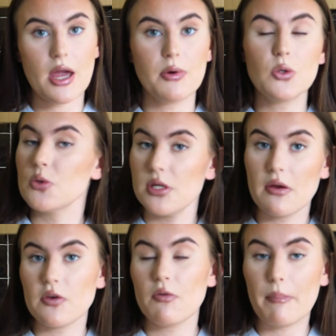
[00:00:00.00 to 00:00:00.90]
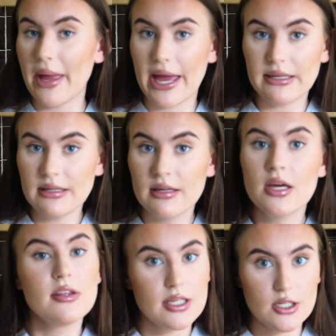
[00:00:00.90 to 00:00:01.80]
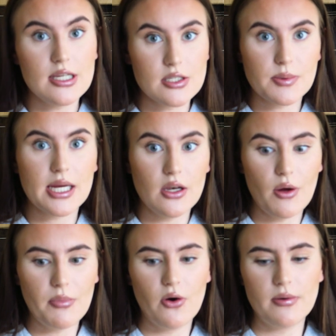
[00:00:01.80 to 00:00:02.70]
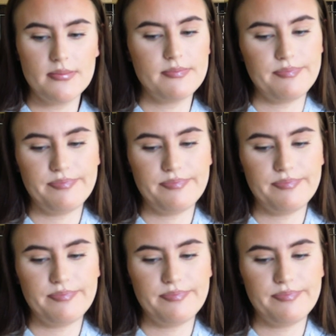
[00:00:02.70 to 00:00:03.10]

And also, if you're a man, then you need to eat a lot more.